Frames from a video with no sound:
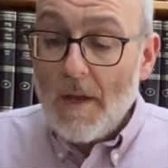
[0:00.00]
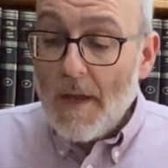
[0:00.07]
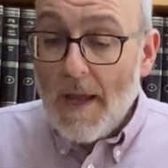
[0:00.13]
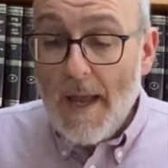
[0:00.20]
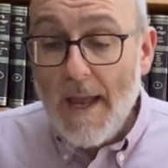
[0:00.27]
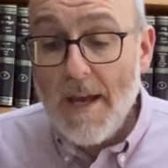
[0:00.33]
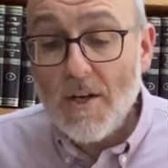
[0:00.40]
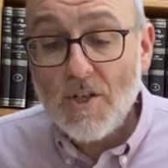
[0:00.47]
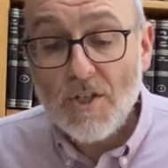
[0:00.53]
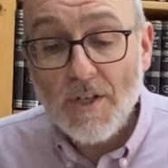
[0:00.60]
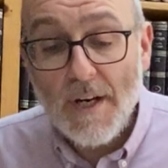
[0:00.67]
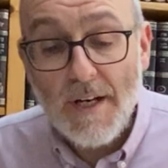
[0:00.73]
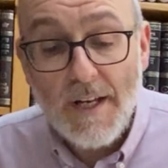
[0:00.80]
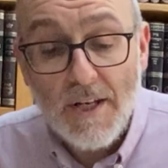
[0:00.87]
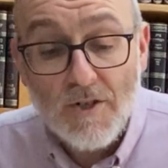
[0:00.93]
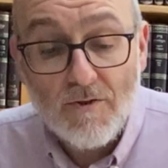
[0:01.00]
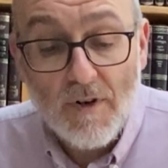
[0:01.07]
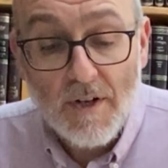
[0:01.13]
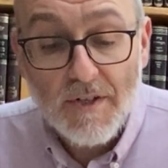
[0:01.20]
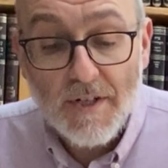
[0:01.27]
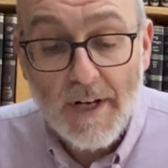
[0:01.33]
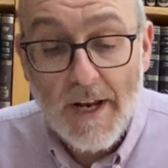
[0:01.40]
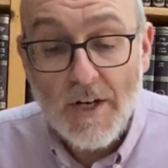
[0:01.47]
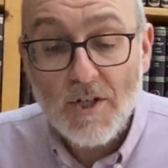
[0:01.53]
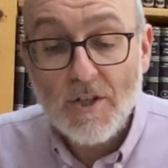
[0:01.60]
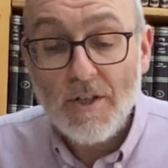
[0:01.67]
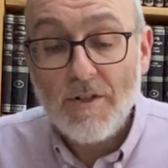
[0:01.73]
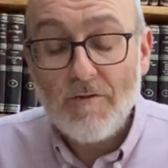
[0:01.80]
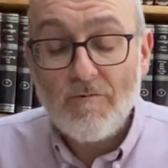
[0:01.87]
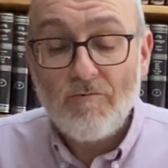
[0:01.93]
Hirsch, in his
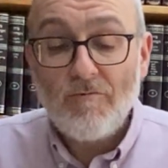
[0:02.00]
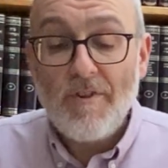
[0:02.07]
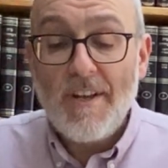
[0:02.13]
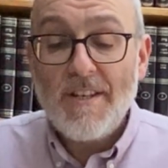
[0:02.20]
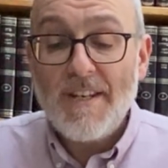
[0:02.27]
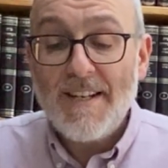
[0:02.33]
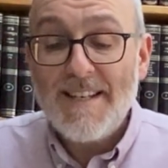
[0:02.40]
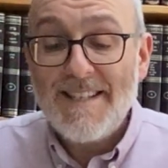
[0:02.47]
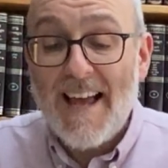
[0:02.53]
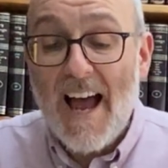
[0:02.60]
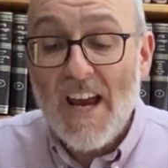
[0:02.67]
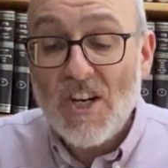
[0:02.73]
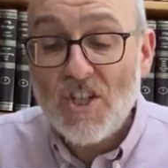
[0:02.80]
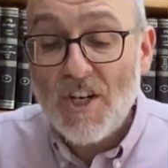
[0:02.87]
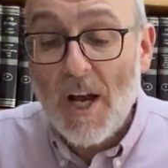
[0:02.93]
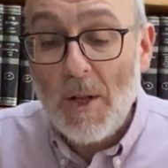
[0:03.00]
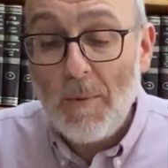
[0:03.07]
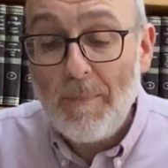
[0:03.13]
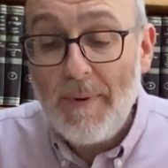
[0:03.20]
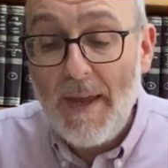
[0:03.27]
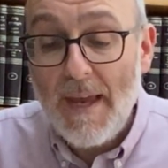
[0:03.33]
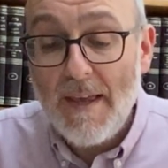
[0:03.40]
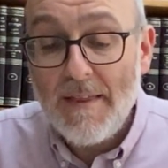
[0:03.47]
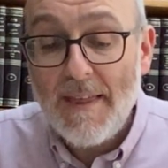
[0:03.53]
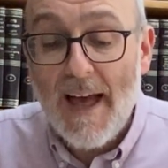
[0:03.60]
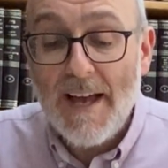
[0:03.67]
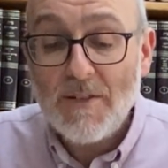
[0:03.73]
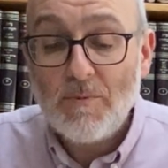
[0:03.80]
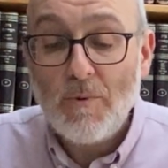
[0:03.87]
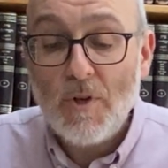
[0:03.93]
translation, reads it as, I shall be
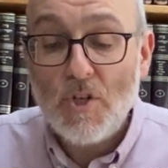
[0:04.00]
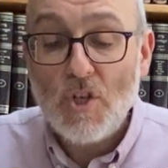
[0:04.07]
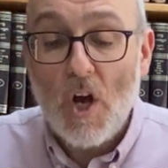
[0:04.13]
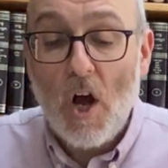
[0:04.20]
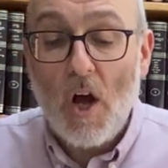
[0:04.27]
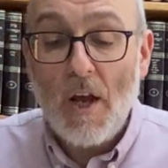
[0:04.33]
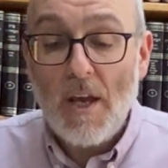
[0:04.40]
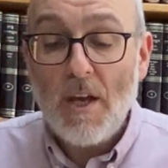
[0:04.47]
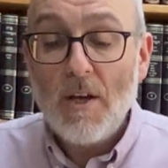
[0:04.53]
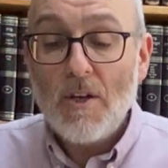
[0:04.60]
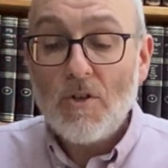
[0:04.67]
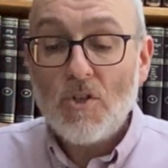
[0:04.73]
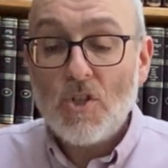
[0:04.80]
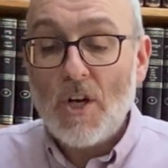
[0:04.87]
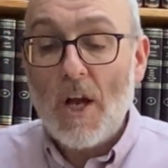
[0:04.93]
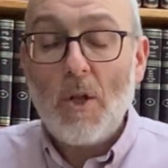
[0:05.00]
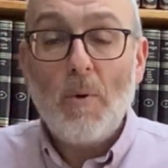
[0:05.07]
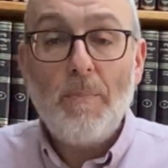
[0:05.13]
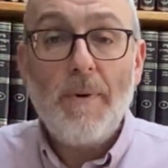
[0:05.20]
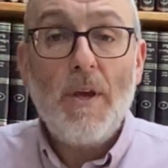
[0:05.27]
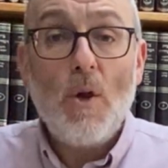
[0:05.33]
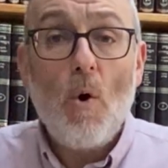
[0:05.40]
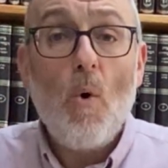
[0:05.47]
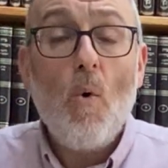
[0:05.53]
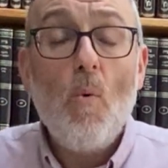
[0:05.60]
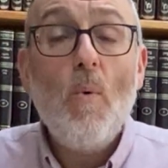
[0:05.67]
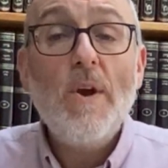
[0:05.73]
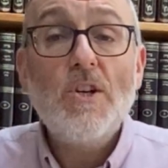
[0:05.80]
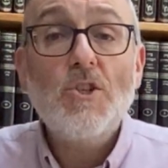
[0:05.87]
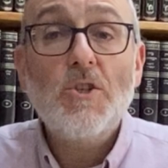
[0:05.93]
that which I shall be or
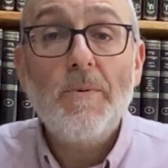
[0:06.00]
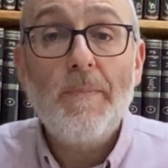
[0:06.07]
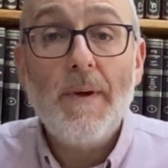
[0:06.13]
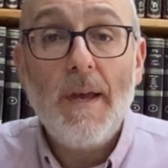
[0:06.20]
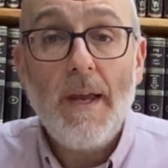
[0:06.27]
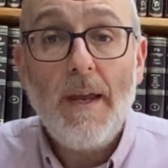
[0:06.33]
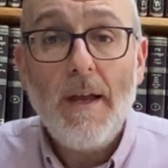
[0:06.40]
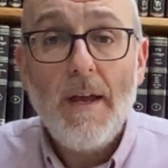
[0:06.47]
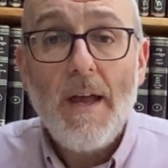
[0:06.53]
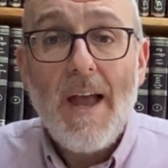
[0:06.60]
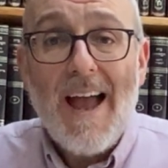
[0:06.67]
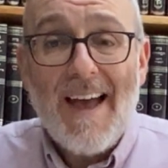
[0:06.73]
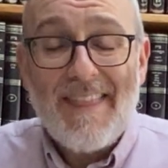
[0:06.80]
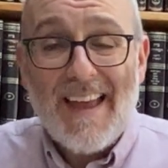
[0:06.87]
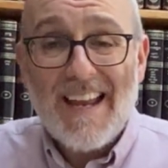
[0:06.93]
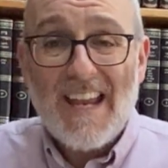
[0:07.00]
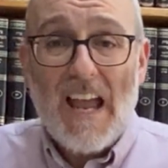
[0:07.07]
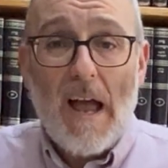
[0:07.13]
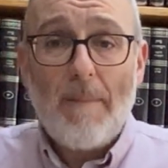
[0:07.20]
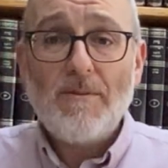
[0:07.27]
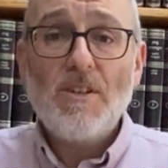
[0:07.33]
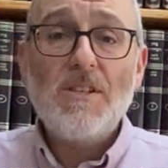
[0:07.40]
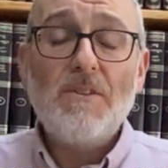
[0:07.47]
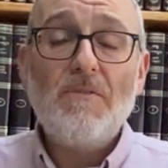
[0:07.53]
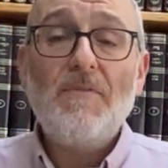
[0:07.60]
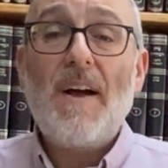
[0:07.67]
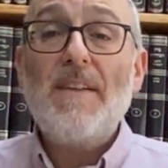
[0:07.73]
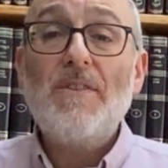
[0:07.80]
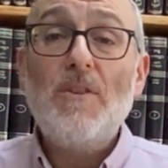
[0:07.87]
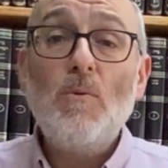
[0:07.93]
wish to be, and that captures the
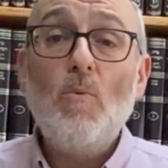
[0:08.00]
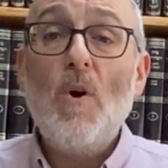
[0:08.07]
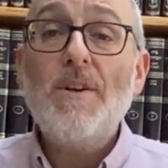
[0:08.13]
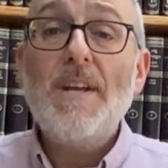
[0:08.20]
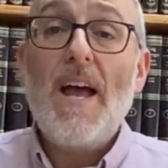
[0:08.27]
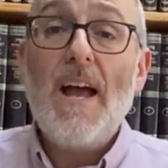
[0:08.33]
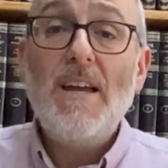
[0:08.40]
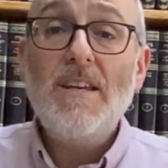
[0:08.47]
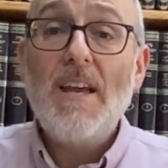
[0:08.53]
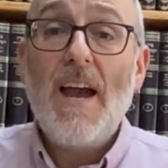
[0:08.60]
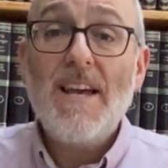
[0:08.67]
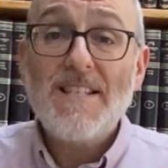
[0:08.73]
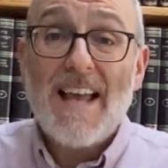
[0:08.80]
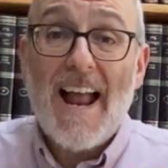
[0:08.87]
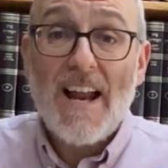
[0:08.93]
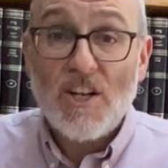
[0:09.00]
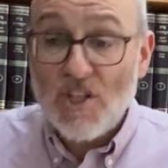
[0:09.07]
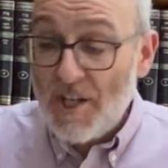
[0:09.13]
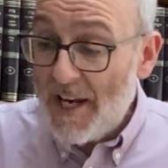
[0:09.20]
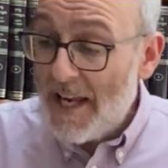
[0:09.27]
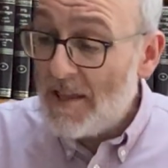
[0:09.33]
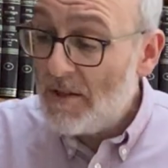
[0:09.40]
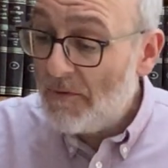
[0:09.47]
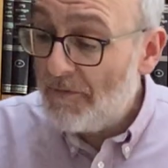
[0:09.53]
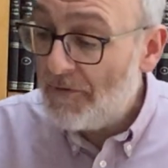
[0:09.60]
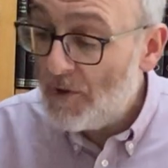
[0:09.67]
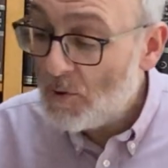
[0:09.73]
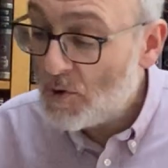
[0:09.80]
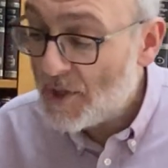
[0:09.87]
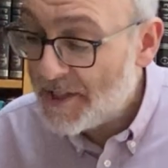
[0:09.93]
fact that the word ehyeh is actually in the
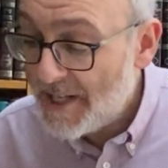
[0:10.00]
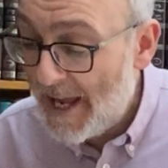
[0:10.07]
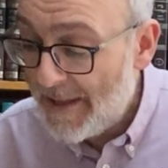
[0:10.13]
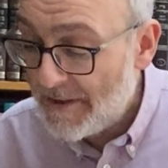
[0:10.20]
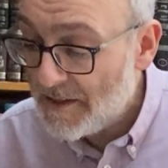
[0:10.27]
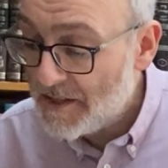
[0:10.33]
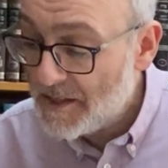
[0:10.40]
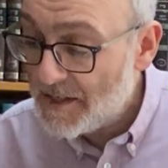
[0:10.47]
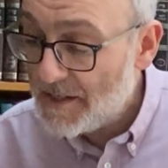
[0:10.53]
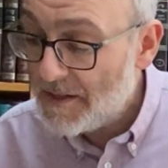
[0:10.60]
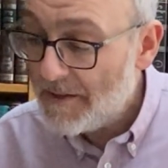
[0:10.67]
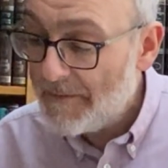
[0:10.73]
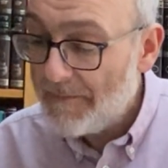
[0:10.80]
future tense.